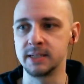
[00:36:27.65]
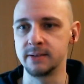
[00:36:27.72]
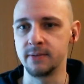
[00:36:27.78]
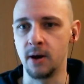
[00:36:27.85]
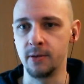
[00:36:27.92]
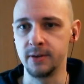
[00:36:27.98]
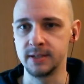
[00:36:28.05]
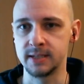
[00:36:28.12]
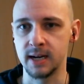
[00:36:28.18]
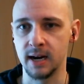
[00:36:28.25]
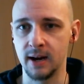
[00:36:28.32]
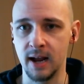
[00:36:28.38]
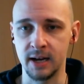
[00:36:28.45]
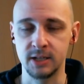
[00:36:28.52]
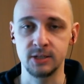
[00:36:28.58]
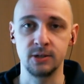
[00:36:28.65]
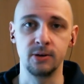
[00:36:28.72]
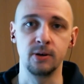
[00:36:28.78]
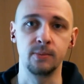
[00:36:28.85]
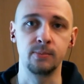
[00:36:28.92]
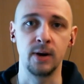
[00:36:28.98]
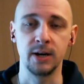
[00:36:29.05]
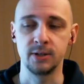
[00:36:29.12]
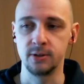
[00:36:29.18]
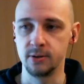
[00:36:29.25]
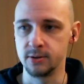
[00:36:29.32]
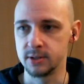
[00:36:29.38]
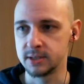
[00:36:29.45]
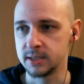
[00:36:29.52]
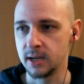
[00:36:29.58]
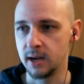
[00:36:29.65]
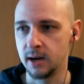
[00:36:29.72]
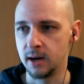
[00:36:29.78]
of all these kind of external pressures.